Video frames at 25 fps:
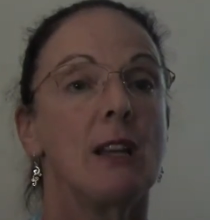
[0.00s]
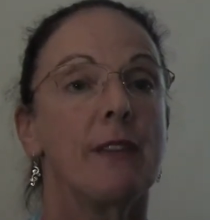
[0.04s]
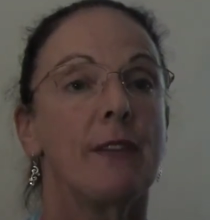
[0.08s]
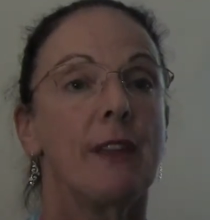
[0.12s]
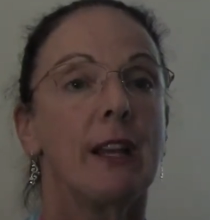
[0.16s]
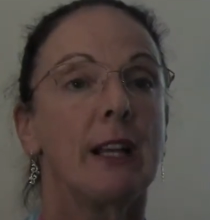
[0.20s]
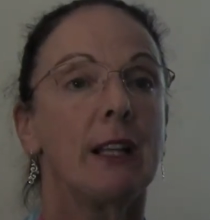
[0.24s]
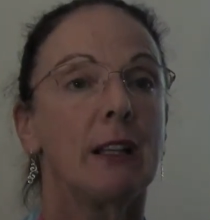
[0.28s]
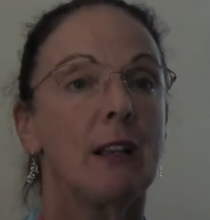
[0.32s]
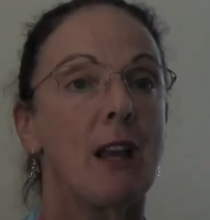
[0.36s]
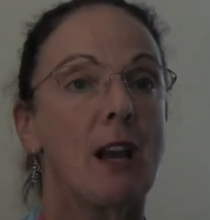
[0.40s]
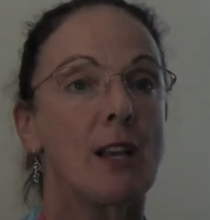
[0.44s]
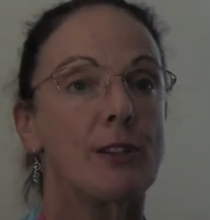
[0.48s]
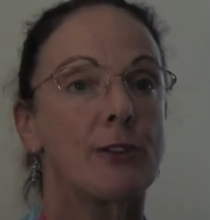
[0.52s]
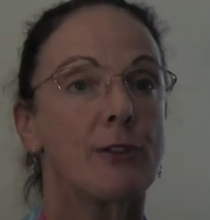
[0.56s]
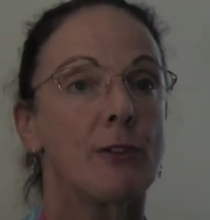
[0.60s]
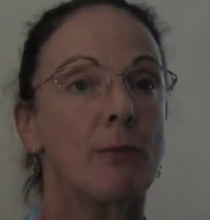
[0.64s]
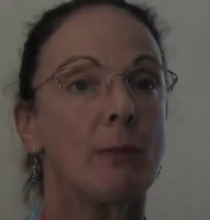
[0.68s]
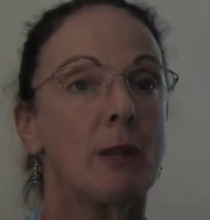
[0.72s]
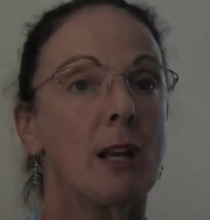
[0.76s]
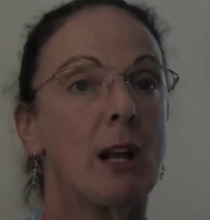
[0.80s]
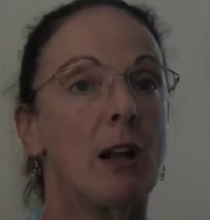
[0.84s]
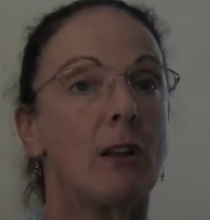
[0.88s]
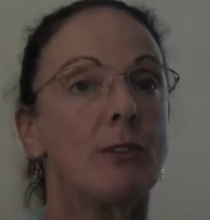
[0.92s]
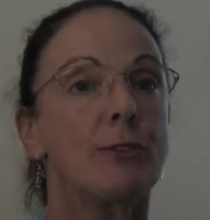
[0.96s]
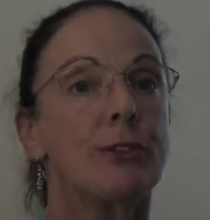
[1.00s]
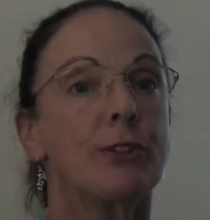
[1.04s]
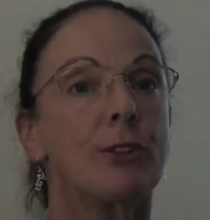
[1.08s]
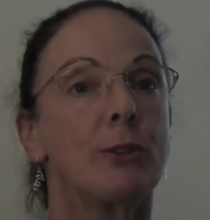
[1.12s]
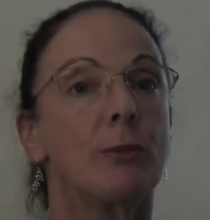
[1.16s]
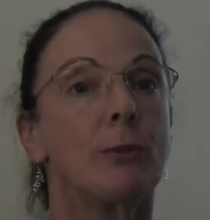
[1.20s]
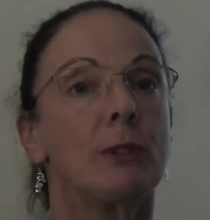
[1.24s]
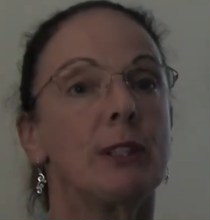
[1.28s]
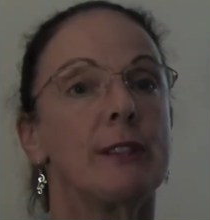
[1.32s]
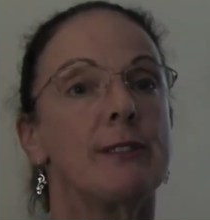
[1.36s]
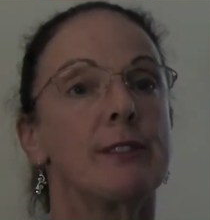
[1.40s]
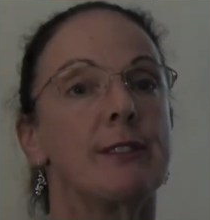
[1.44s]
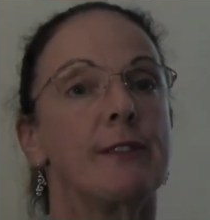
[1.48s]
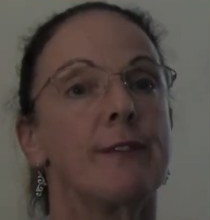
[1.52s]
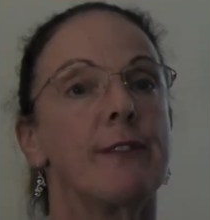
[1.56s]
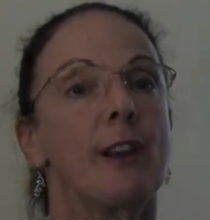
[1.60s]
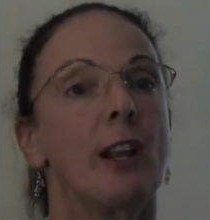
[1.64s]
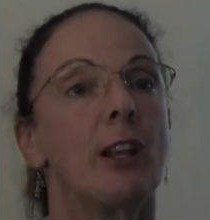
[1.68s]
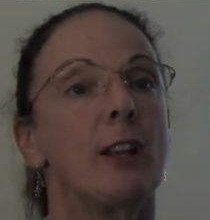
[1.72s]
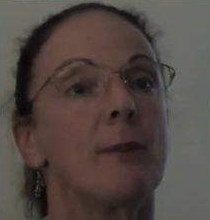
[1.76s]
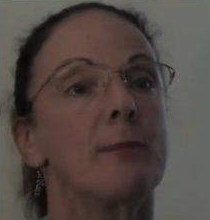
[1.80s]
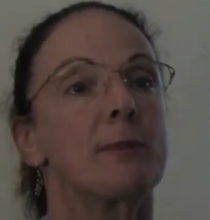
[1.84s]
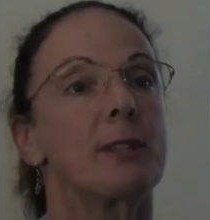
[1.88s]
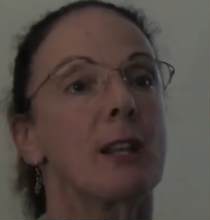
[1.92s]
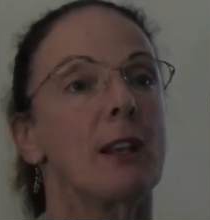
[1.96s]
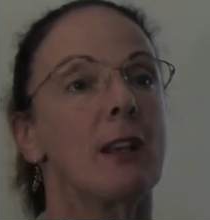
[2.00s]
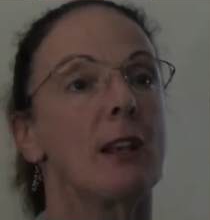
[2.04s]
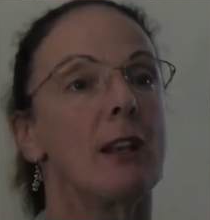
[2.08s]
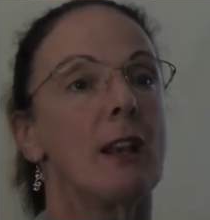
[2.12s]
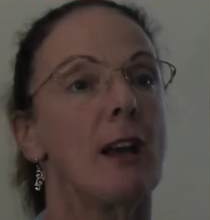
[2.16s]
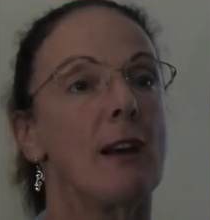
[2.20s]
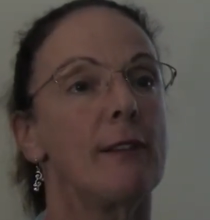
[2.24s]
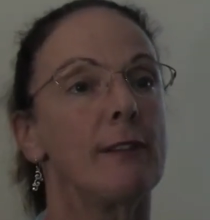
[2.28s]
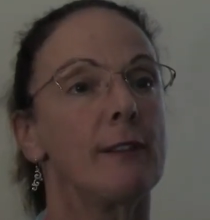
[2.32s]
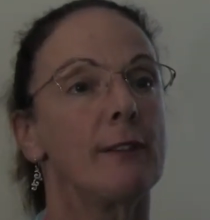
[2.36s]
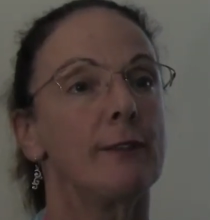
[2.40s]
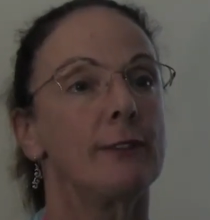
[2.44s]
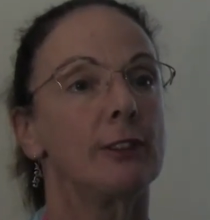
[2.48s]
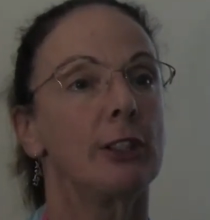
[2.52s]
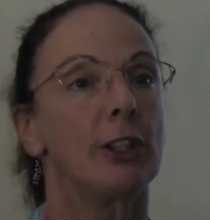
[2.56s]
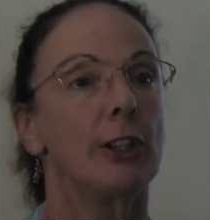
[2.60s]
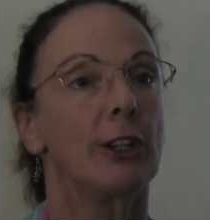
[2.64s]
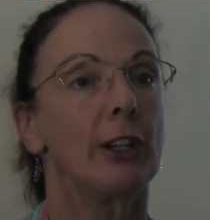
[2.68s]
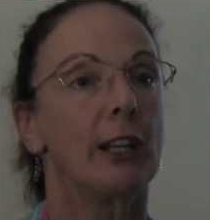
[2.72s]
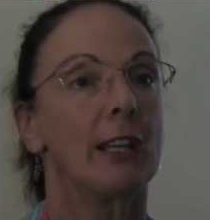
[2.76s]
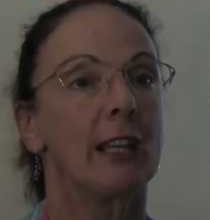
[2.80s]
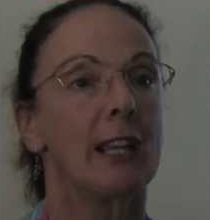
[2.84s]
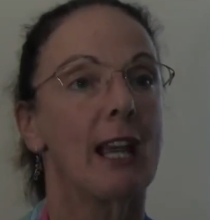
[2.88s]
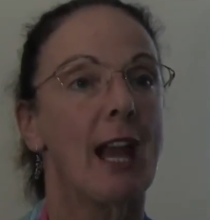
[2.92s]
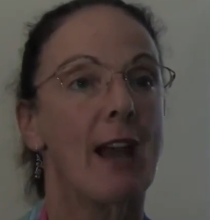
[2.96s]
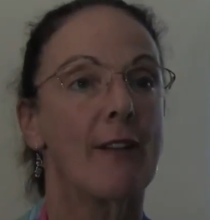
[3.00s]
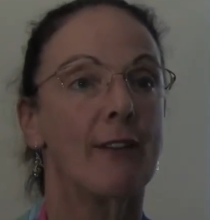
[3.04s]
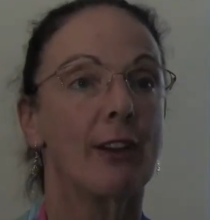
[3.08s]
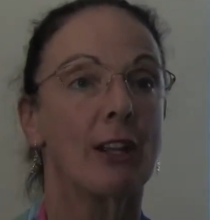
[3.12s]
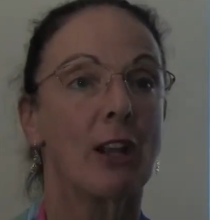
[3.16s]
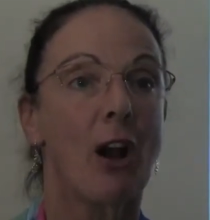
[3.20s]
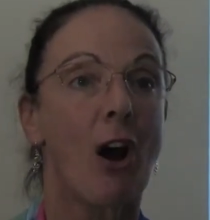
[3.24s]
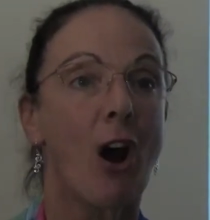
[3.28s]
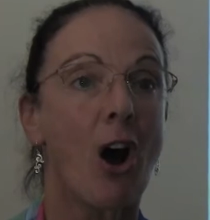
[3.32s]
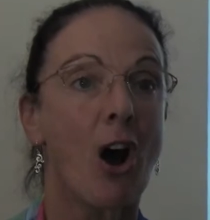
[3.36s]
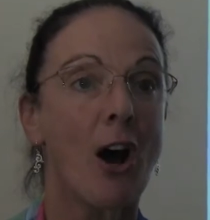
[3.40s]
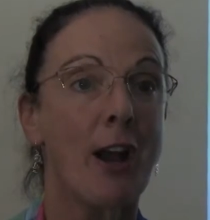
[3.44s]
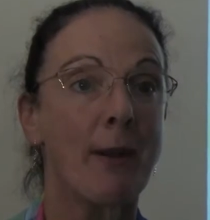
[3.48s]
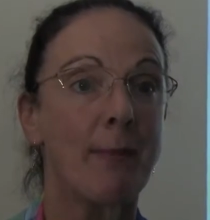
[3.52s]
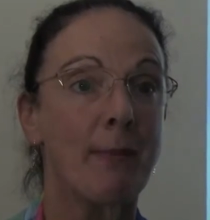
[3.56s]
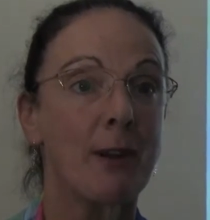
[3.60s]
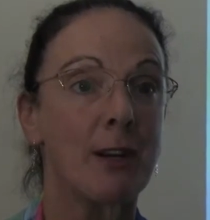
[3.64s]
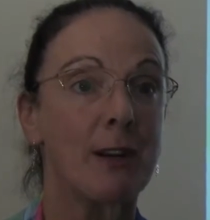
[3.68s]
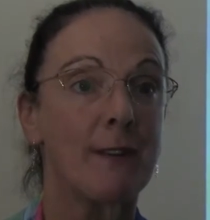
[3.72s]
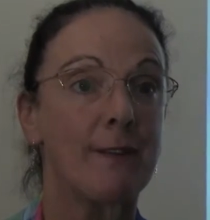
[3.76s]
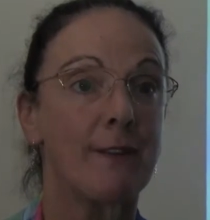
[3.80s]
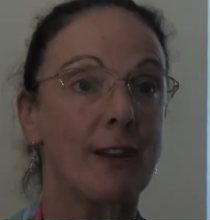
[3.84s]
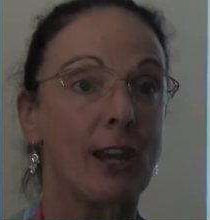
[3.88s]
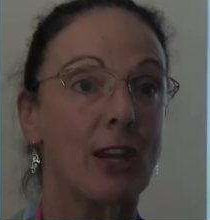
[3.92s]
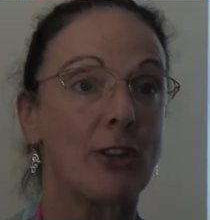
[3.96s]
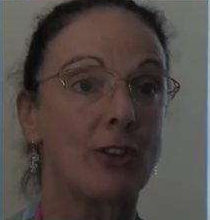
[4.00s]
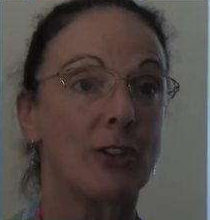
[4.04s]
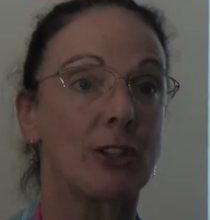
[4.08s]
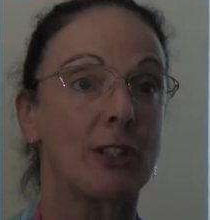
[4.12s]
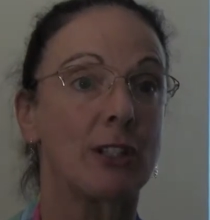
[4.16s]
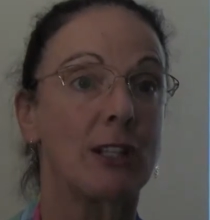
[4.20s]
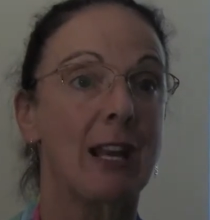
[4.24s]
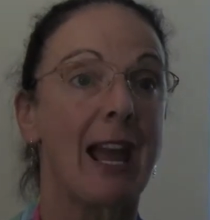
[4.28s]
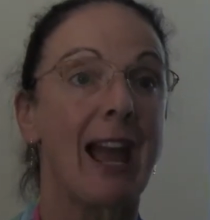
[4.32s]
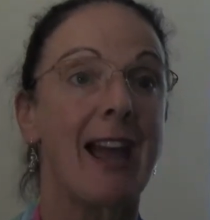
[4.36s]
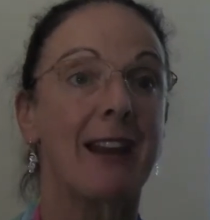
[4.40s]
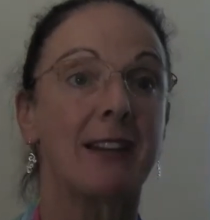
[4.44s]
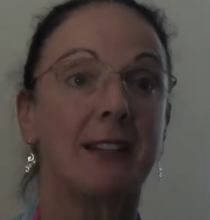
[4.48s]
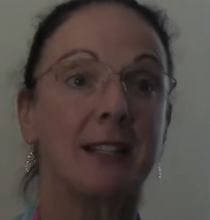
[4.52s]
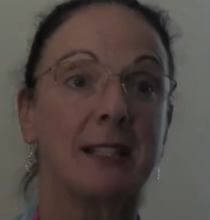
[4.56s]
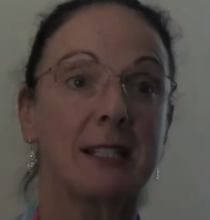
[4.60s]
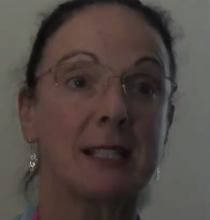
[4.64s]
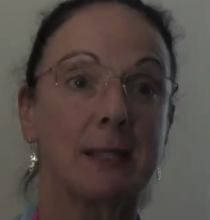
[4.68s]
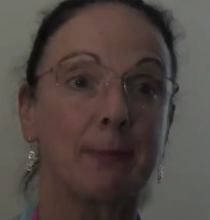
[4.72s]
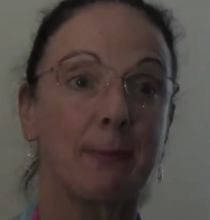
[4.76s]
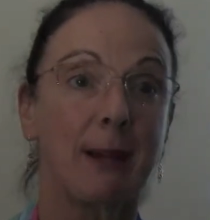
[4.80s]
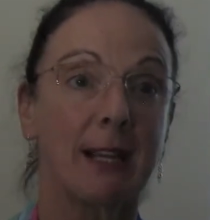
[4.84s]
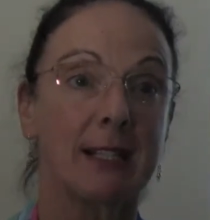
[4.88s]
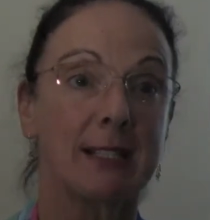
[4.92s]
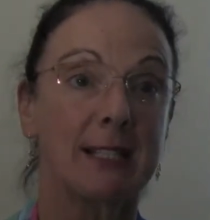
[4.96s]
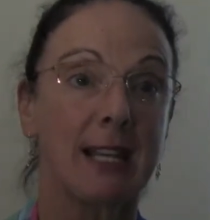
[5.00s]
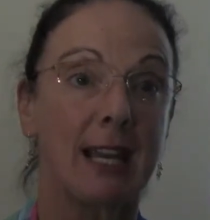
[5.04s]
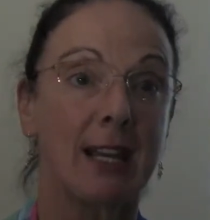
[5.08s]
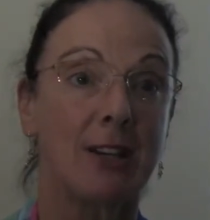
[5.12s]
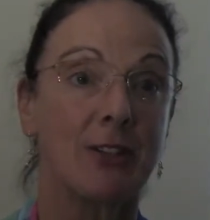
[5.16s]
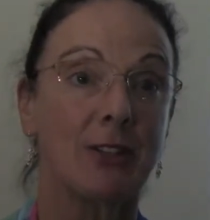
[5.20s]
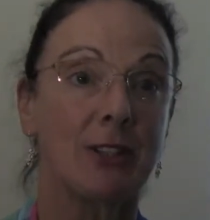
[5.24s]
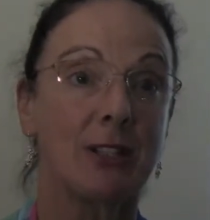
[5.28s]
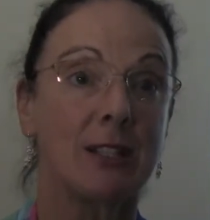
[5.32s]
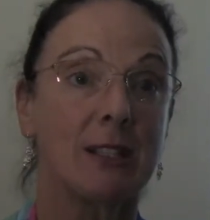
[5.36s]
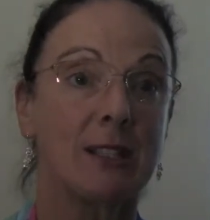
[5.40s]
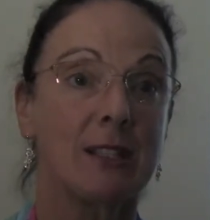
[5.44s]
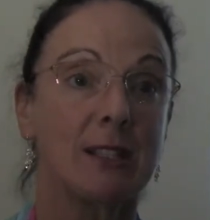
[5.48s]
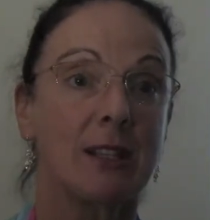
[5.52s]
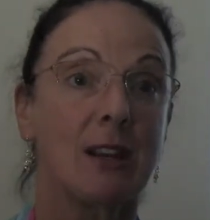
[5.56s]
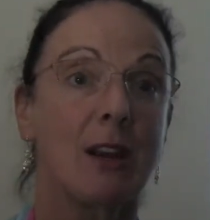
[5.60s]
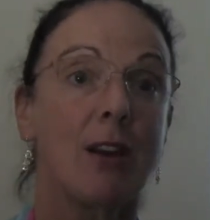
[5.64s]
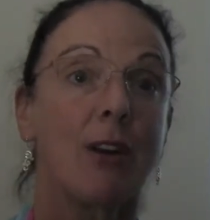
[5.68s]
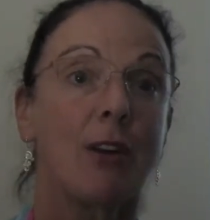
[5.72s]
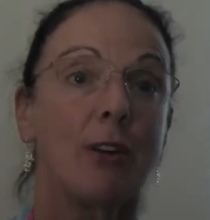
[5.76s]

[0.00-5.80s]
Their classroom culture will have developed a love of learning, having high motivation and expectations,